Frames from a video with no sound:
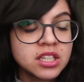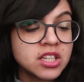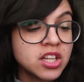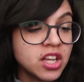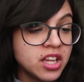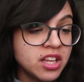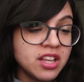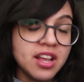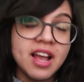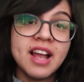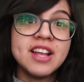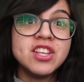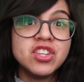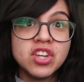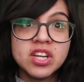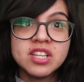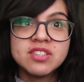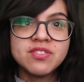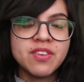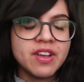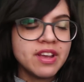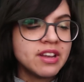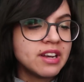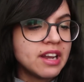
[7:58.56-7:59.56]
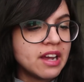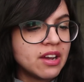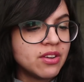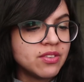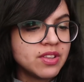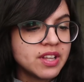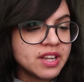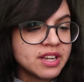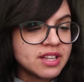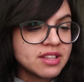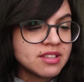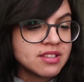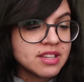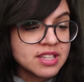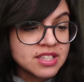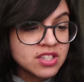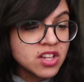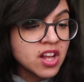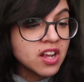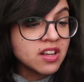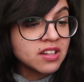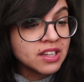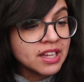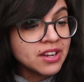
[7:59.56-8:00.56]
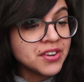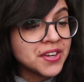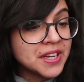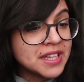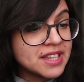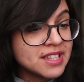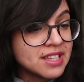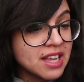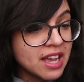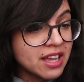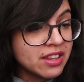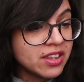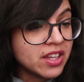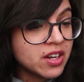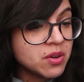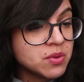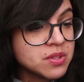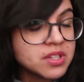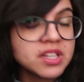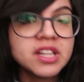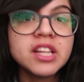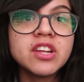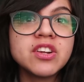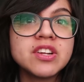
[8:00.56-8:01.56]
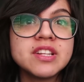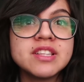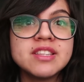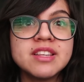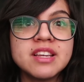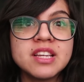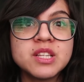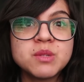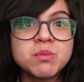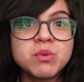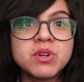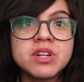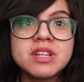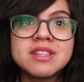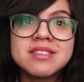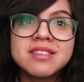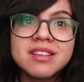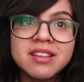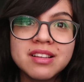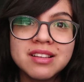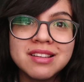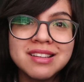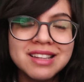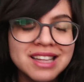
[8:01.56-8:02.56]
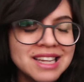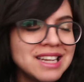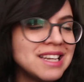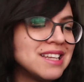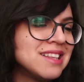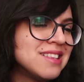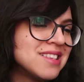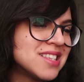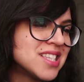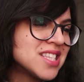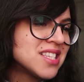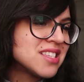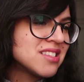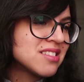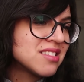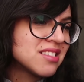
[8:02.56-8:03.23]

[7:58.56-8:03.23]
found out that it's not clearance. I thought it was Clearance Expert. It's cleanance.